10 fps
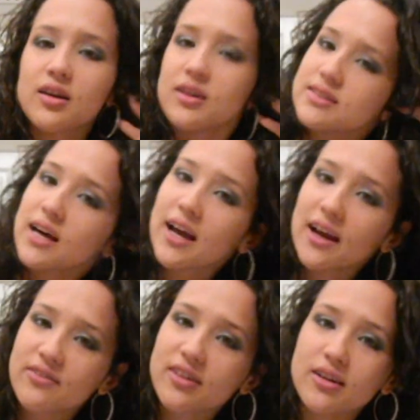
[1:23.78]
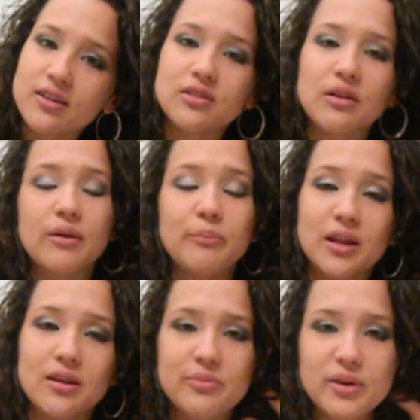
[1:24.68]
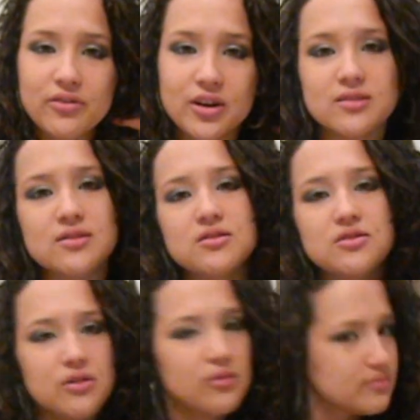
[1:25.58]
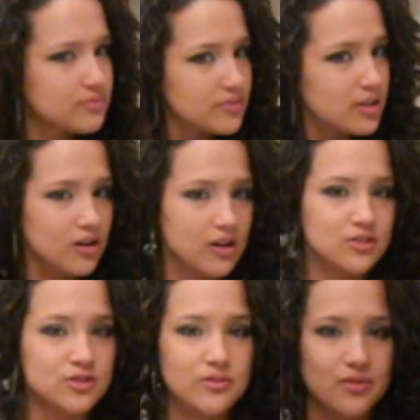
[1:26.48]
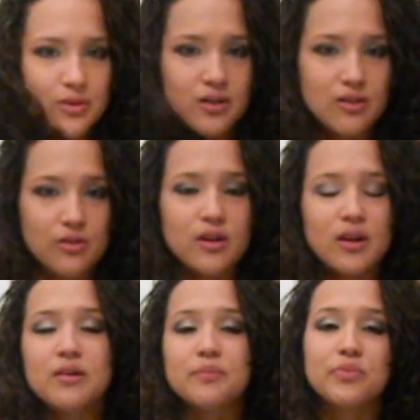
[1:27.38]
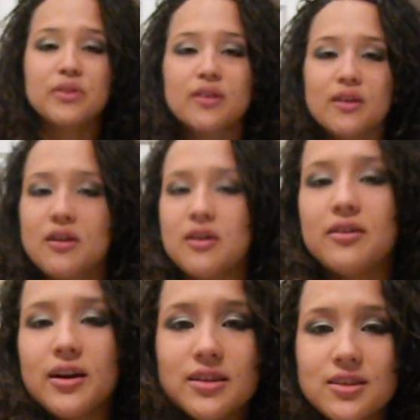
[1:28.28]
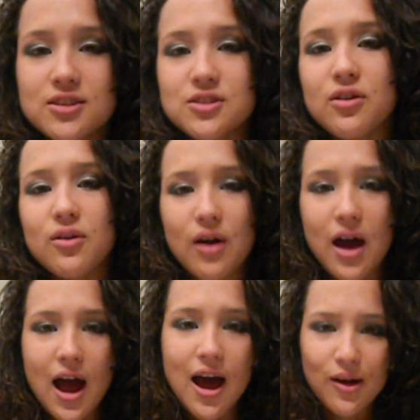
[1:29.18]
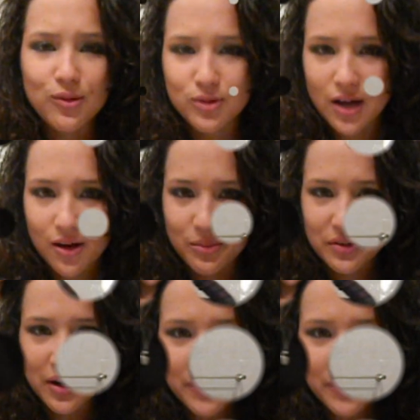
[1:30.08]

because I have done it to many of my friends. So also, if you want to know the hair. All right. So I'll be